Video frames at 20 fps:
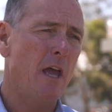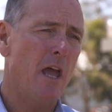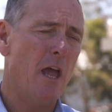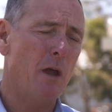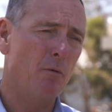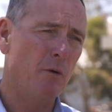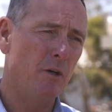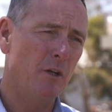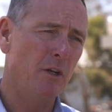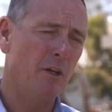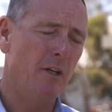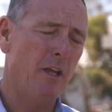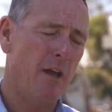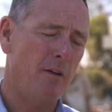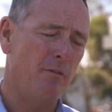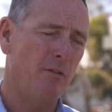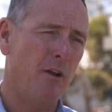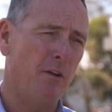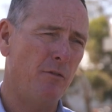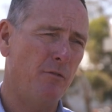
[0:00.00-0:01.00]
and we need to
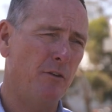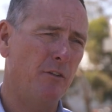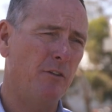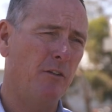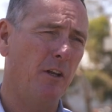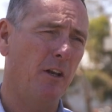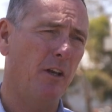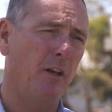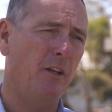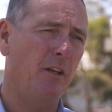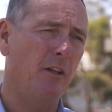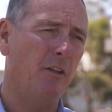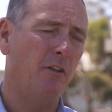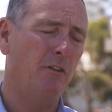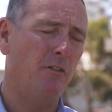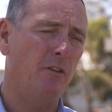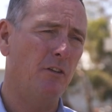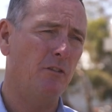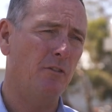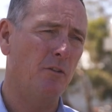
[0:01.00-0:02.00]
have enough fertility in the
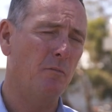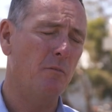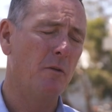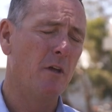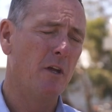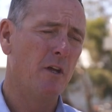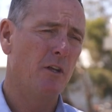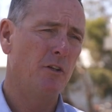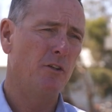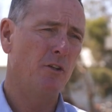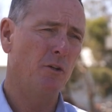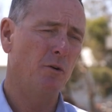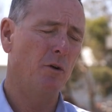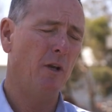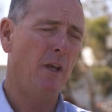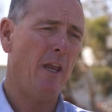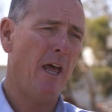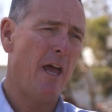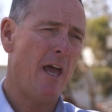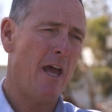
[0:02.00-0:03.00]
system to
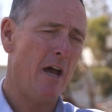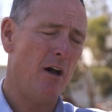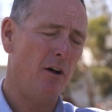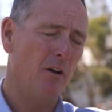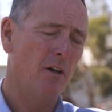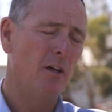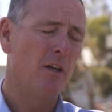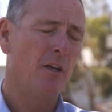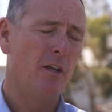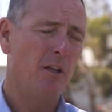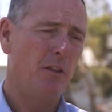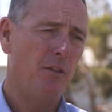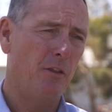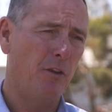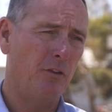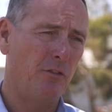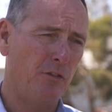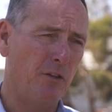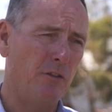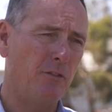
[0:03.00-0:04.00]
allow
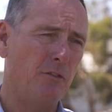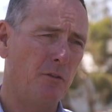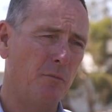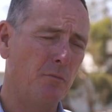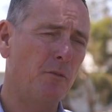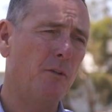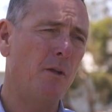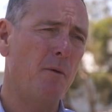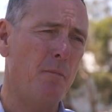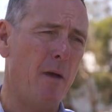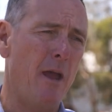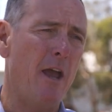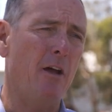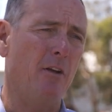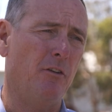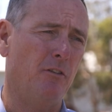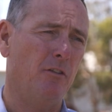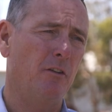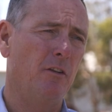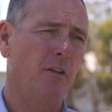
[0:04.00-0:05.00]
the system to
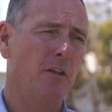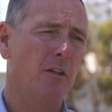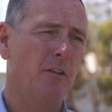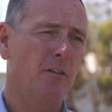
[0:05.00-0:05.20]
bounce,